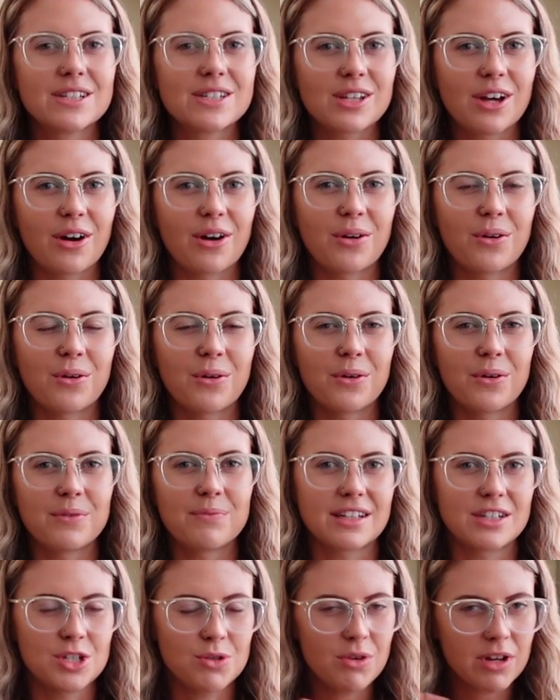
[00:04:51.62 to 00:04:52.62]
So
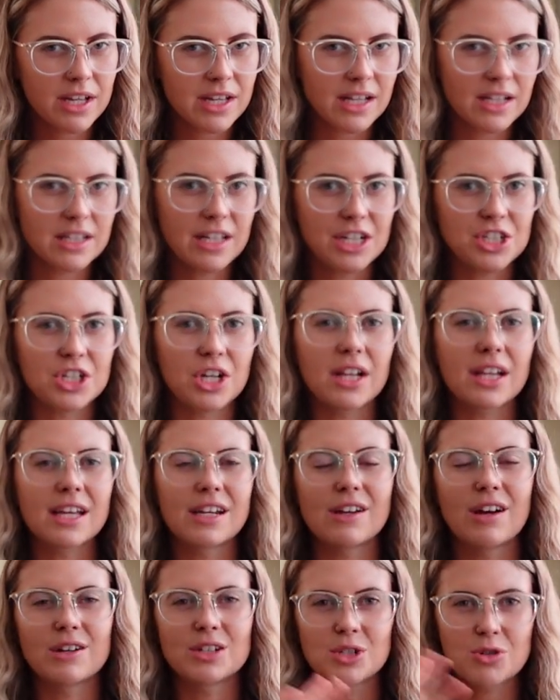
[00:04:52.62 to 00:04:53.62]
do a kitchen
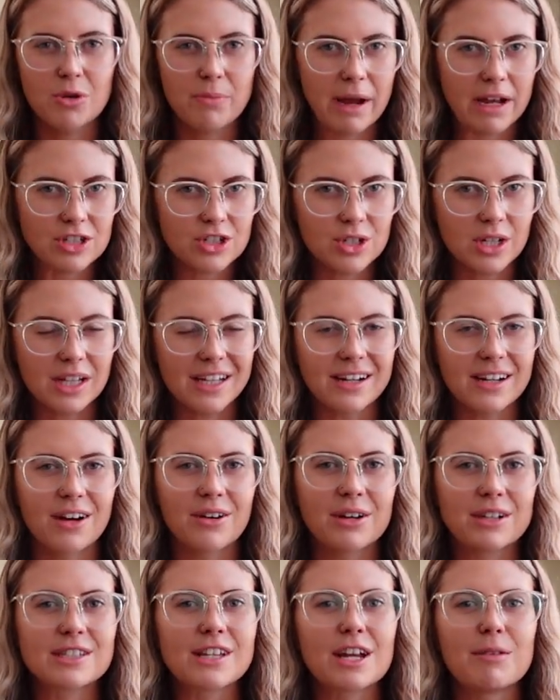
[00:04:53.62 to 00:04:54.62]
clean out, do a pantry clean
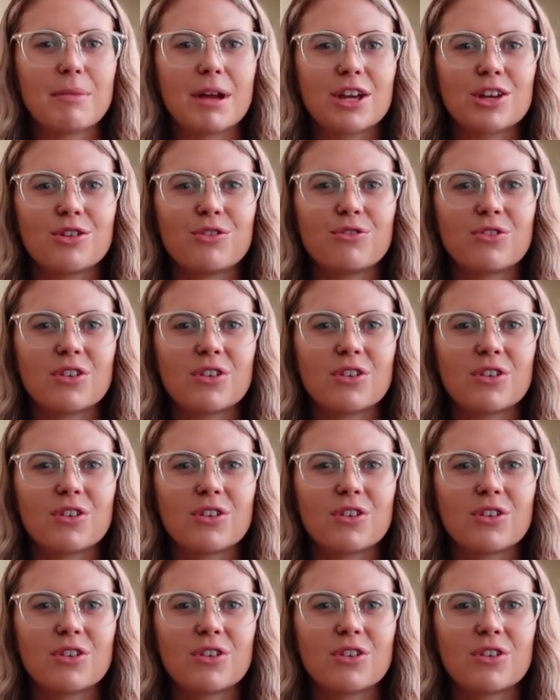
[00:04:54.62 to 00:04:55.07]
out. It's gonna make you